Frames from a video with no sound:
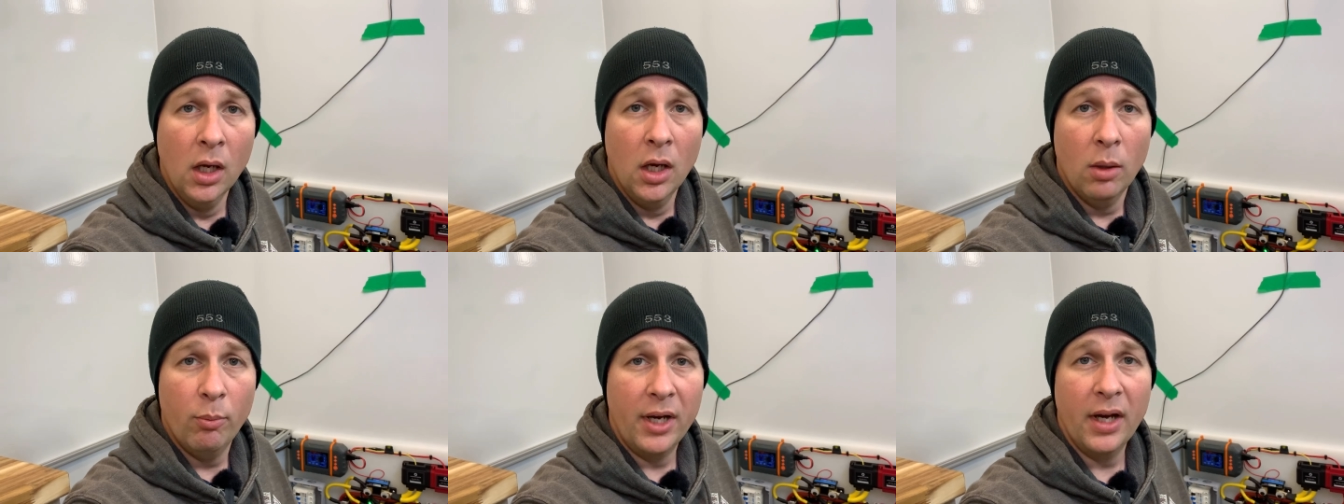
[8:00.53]

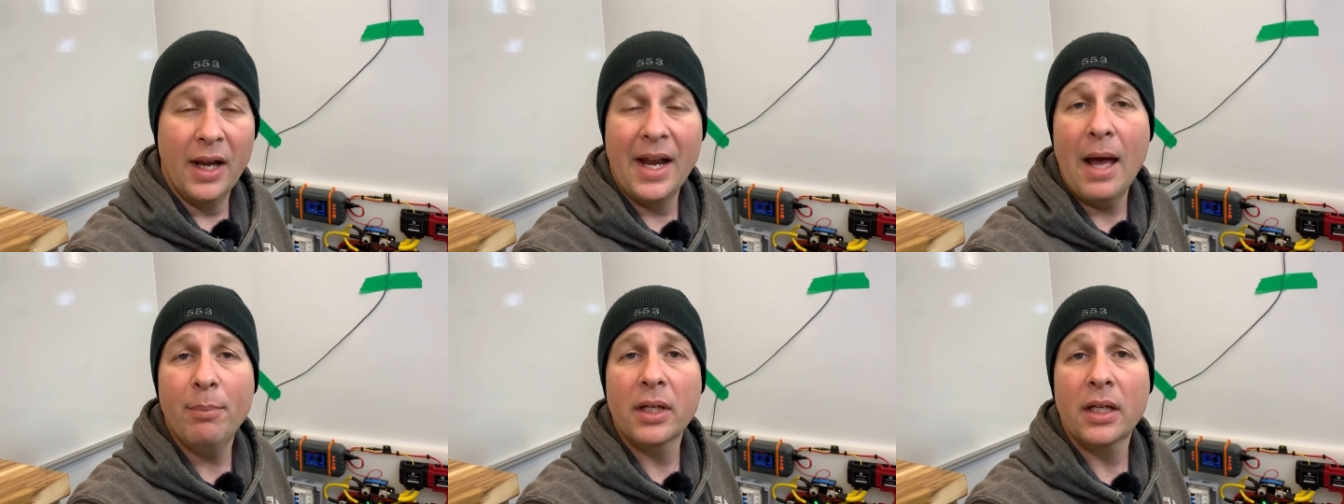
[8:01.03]
But in an
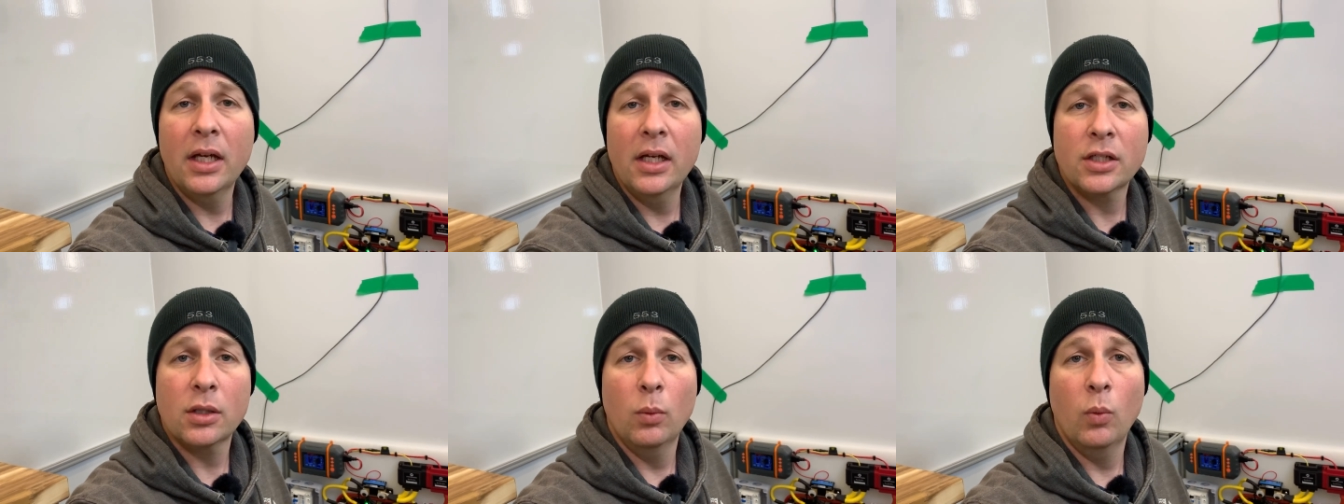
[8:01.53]

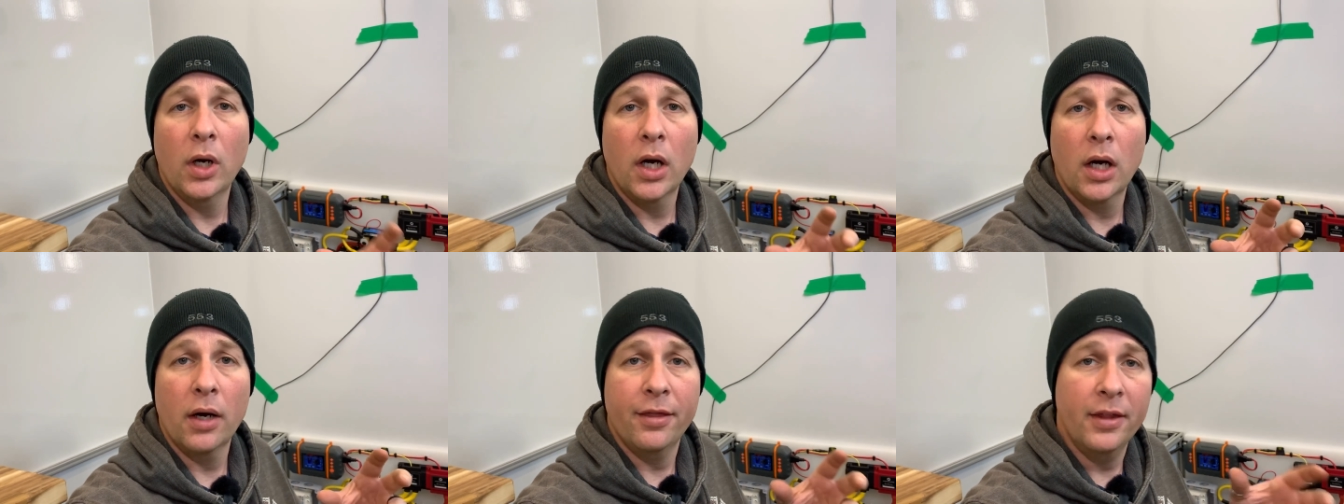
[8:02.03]
application
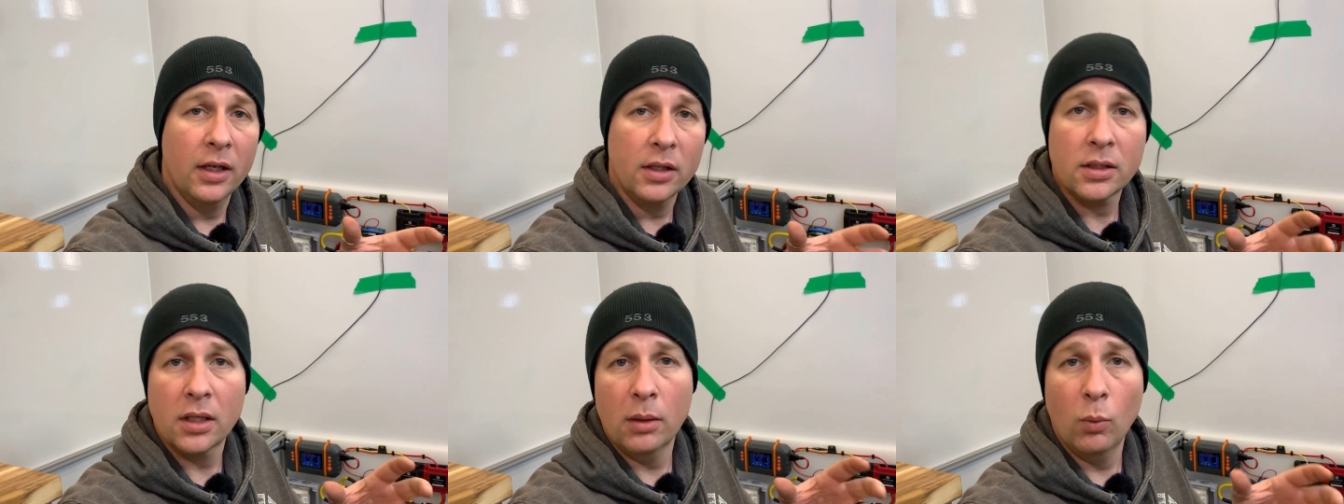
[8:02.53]
where
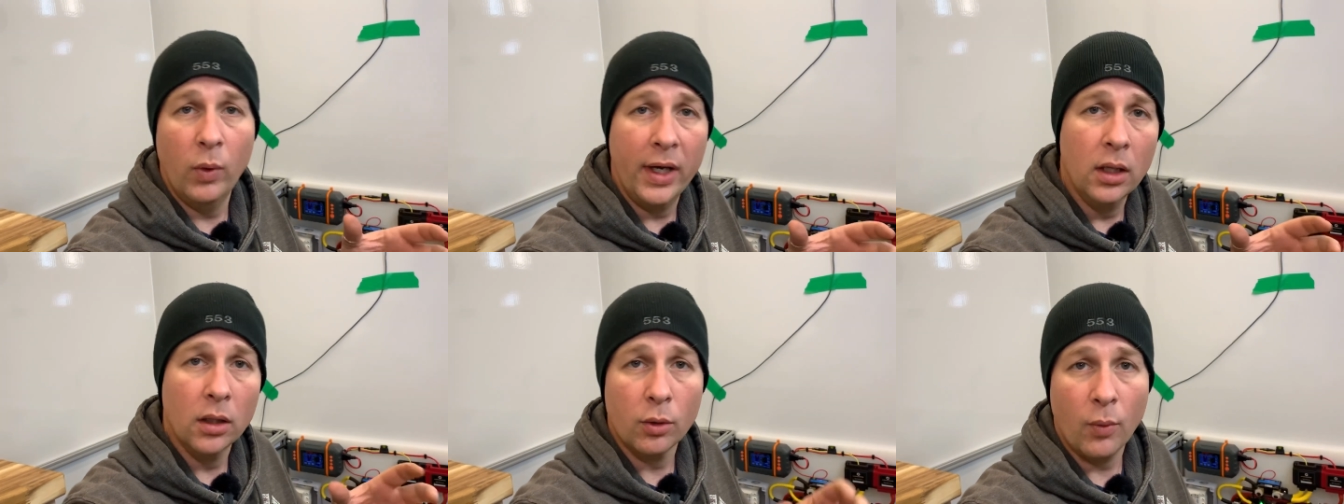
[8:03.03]
things can
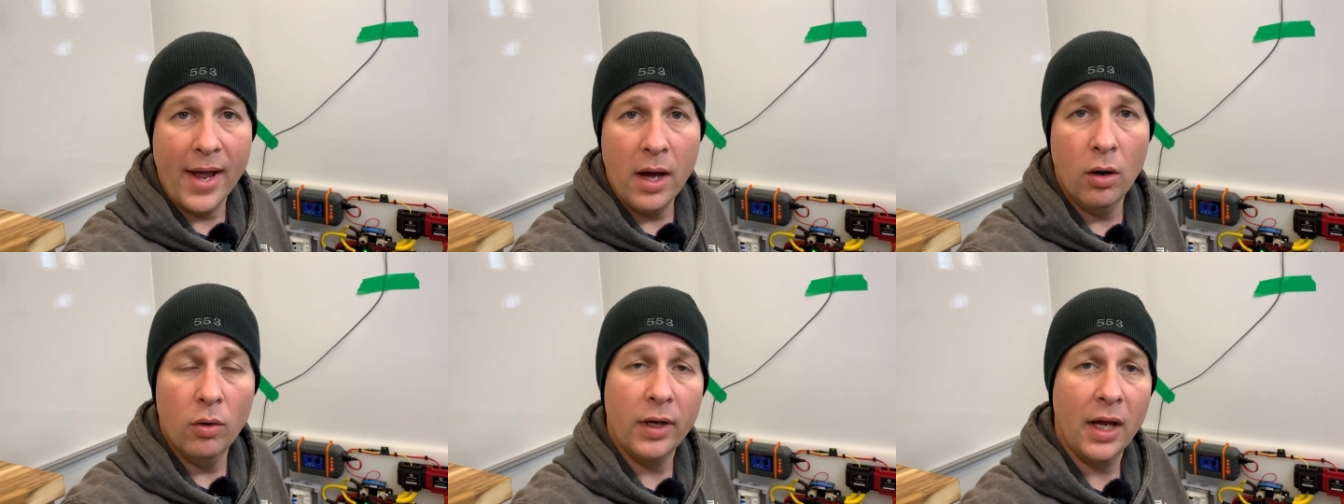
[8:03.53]
wiggle
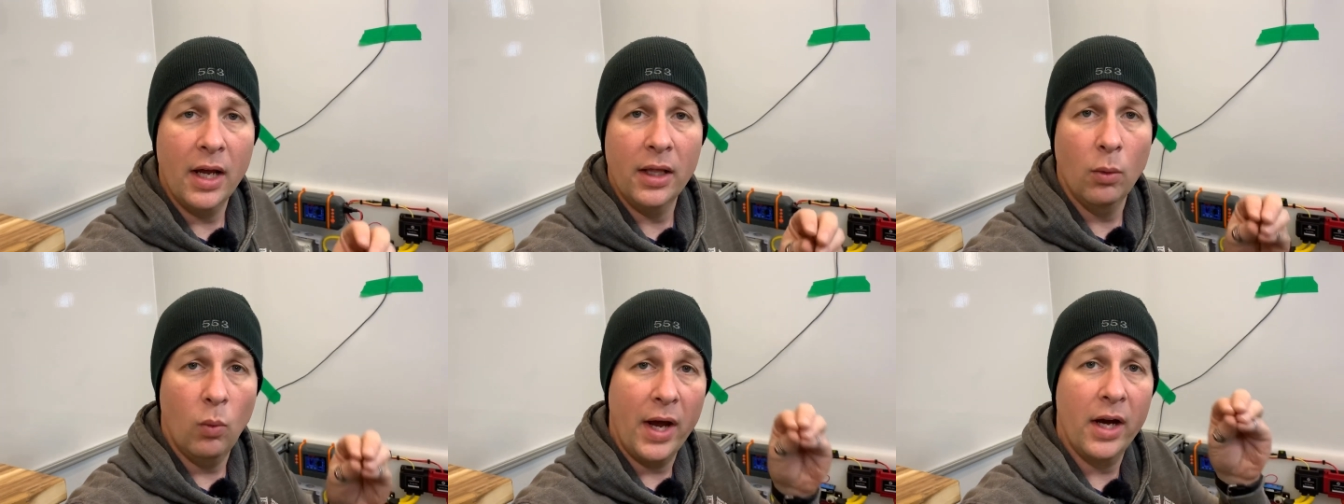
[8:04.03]
around and
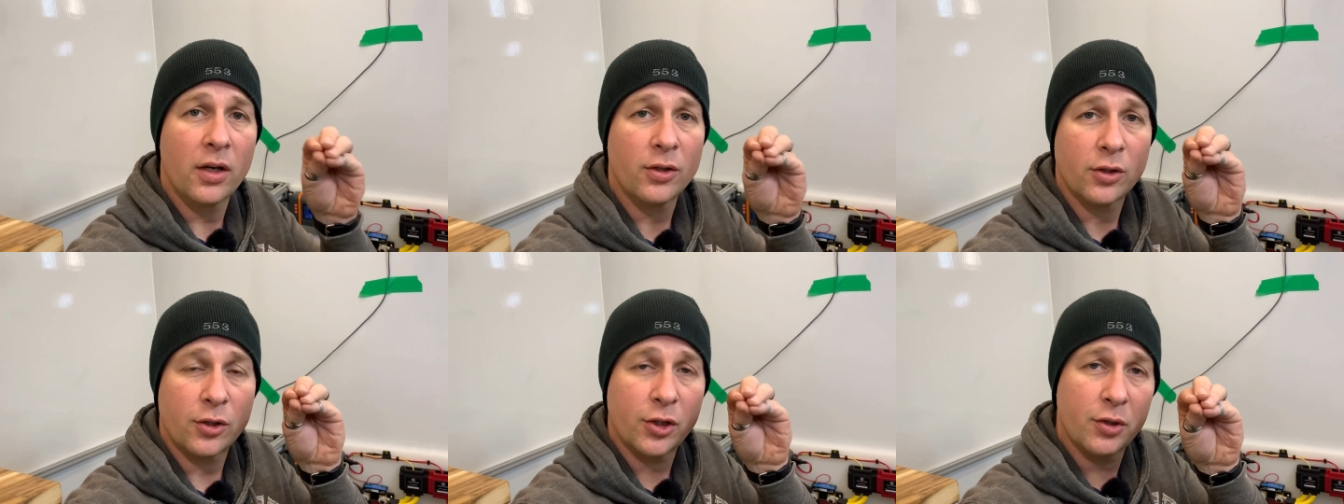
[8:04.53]
the wires
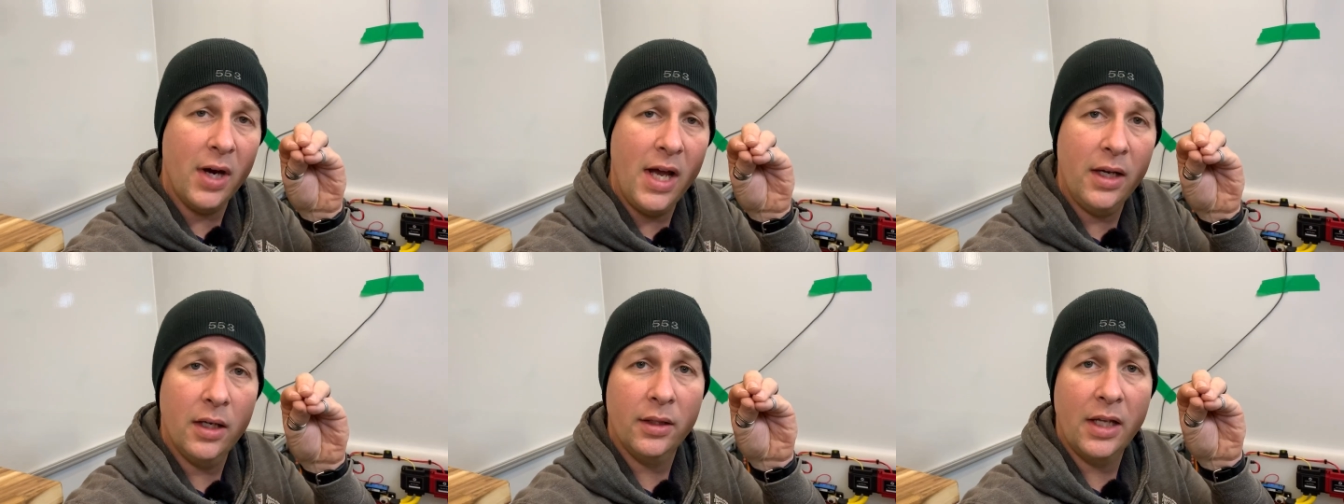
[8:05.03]
are stranded,